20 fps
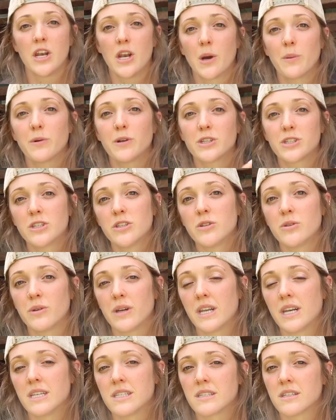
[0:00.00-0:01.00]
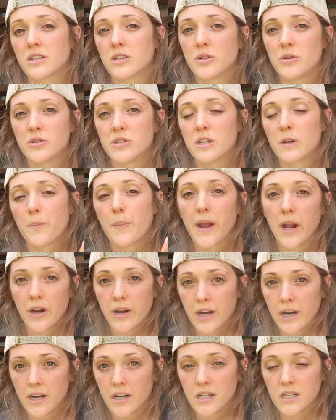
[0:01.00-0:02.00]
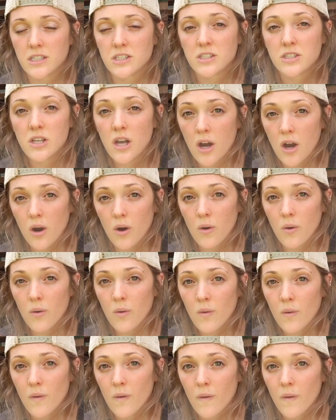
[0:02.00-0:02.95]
Number two, it is an acoustic barrier. So